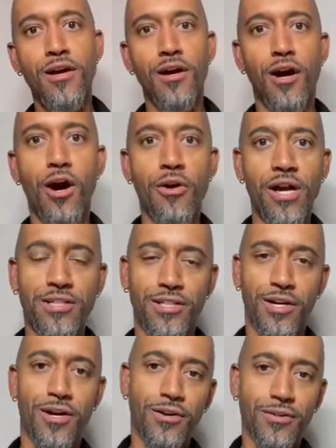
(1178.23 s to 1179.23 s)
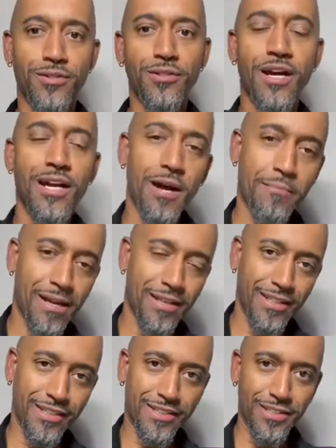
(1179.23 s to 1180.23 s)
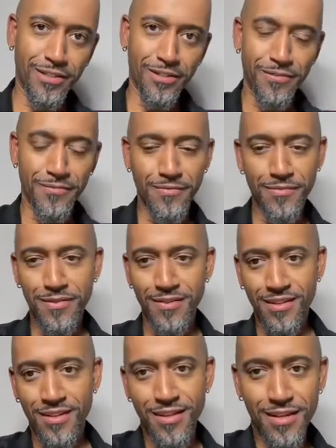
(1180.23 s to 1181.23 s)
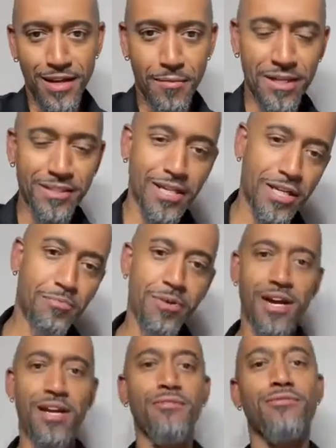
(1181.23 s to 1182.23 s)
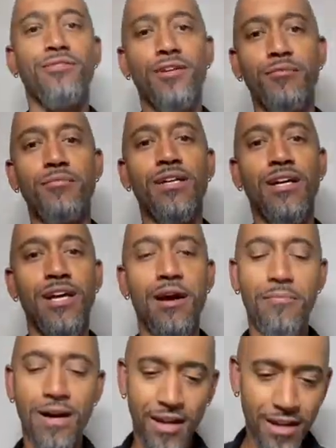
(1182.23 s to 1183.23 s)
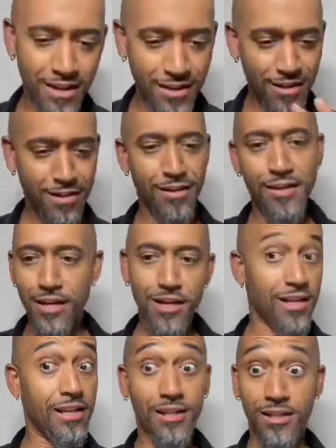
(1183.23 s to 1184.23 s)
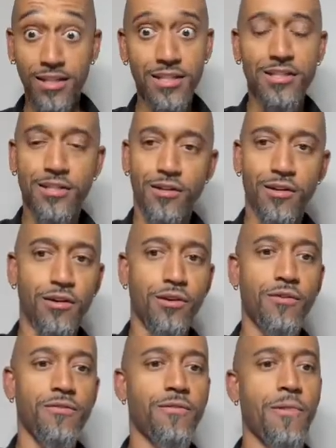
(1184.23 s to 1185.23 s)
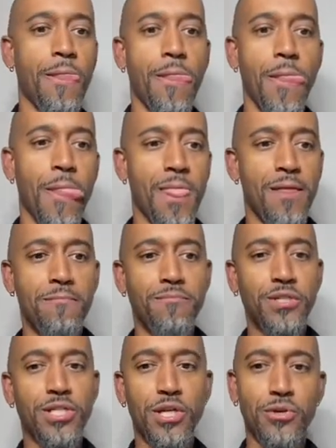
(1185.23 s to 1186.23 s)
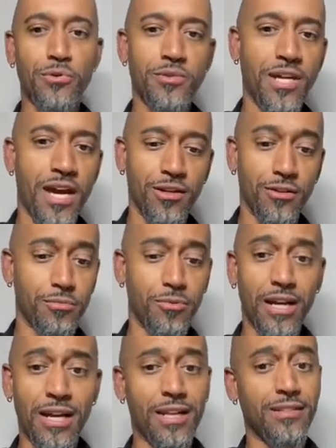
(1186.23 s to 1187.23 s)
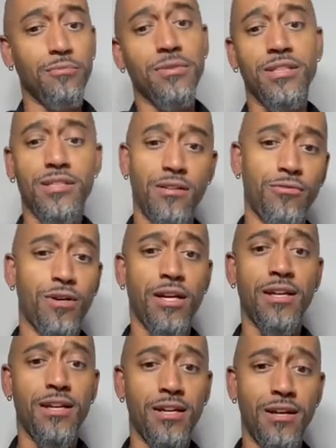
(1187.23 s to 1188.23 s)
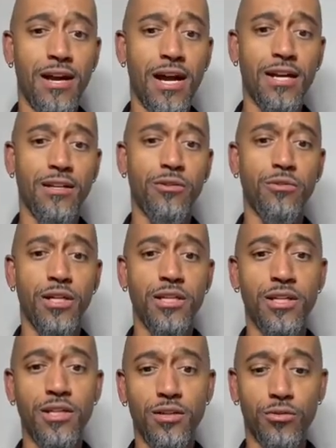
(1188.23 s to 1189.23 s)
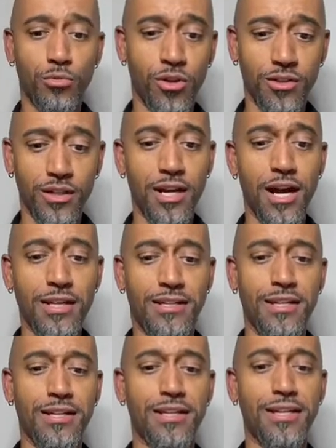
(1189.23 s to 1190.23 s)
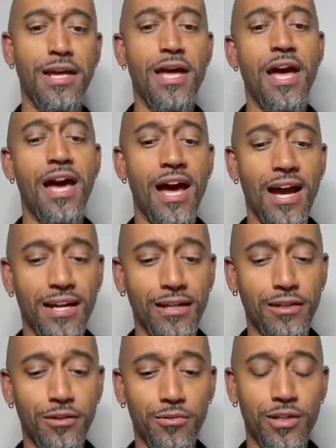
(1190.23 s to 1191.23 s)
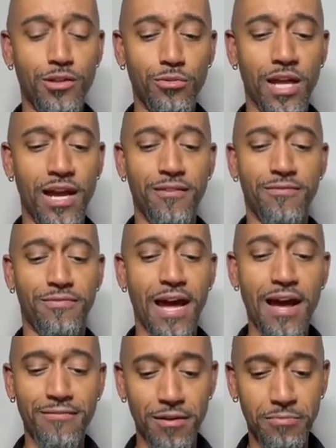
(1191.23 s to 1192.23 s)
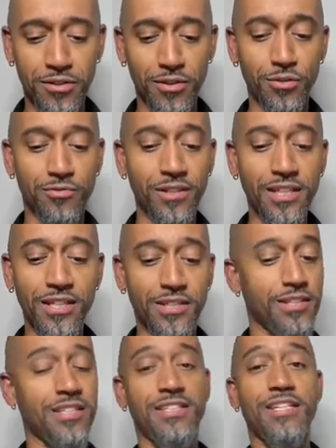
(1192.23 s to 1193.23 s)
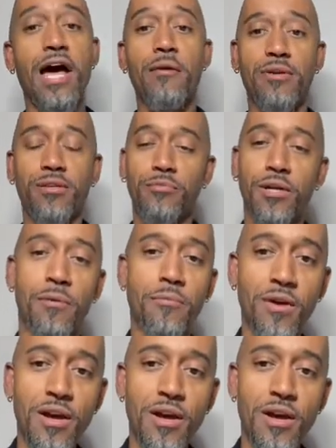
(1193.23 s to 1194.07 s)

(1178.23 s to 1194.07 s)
All right, y'all. So I got my list here. I got my sketch pad in front of me. I got my list of General titles. Boy, I got so much stuff right here. I could do a year's worth of content. I could literally do like 5 episodes for each of these topics, but I'm